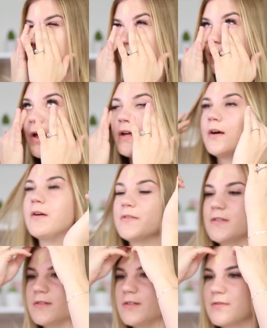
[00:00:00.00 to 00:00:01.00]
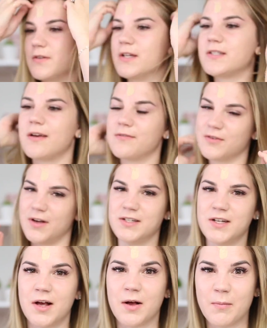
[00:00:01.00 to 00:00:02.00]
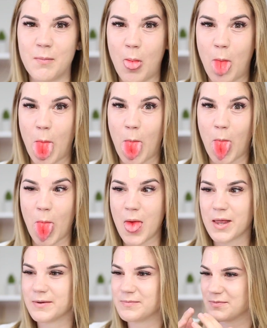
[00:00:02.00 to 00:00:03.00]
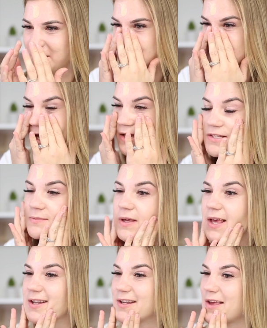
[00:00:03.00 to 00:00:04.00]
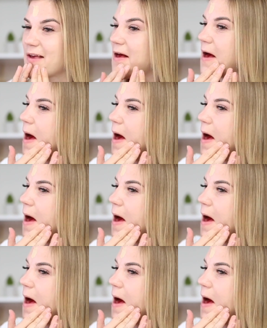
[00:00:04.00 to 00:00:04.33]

And I also just realized I have a red tongue because I had some candy.